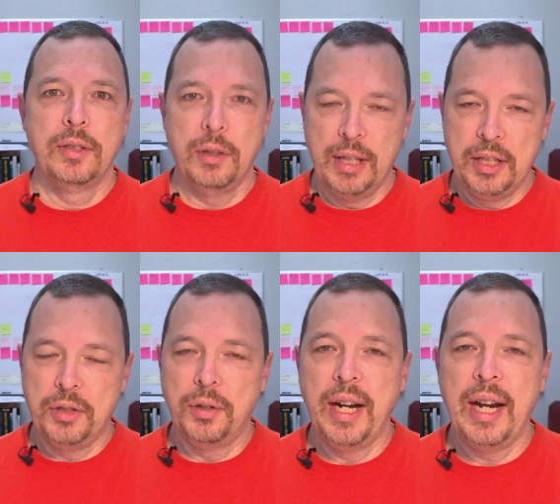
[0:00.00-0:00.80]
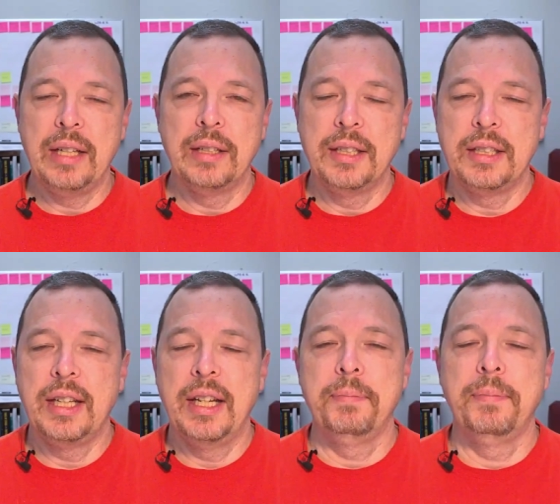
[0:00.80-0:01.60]
So let's create, let's
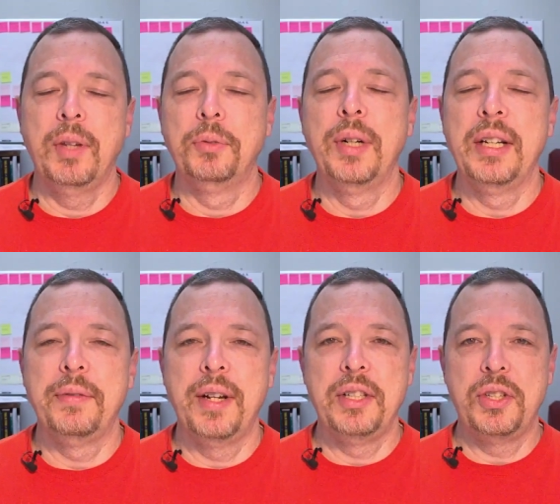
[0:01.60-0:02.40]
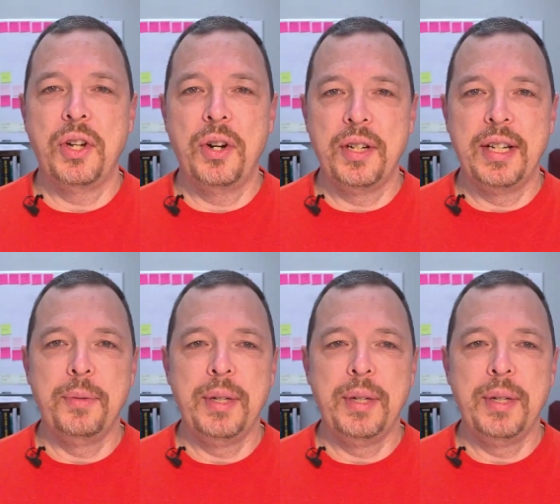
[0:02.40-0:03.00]
get rid of uncertainty.